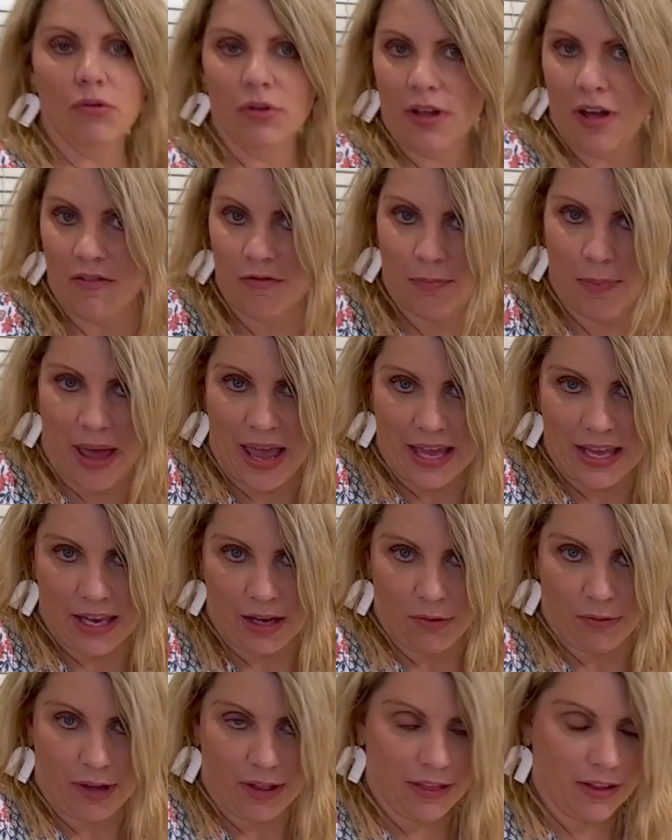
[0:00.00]
love baking
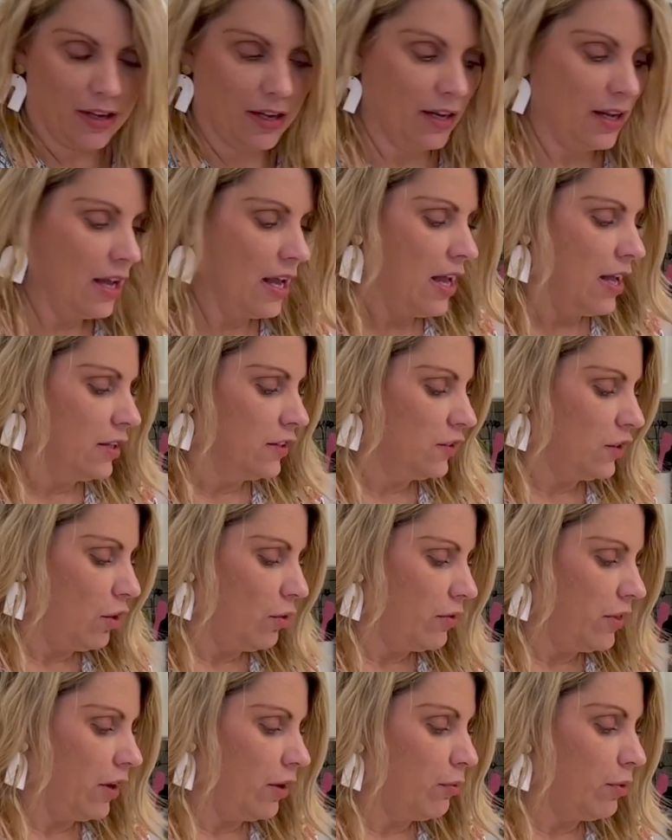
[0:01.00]
with it. So
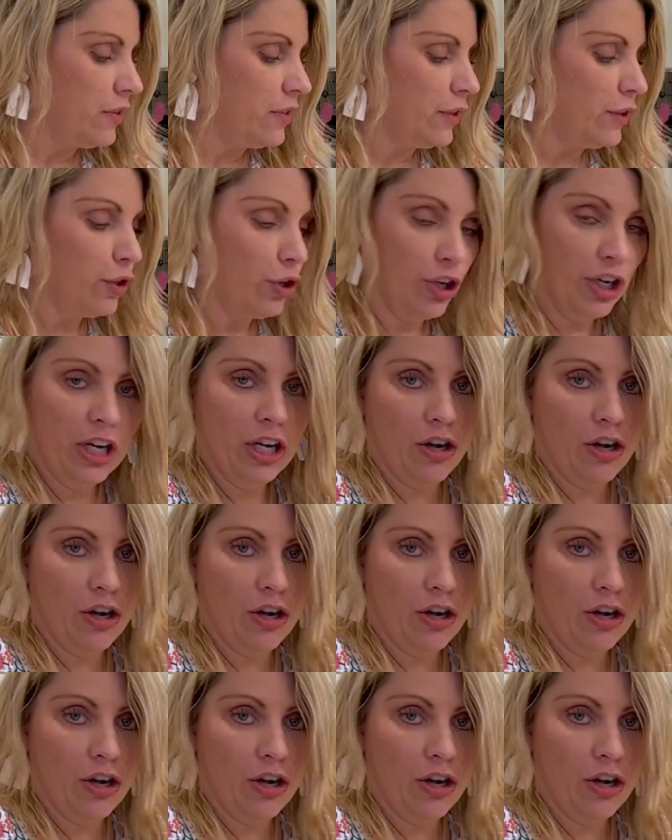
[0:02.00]
there was a learning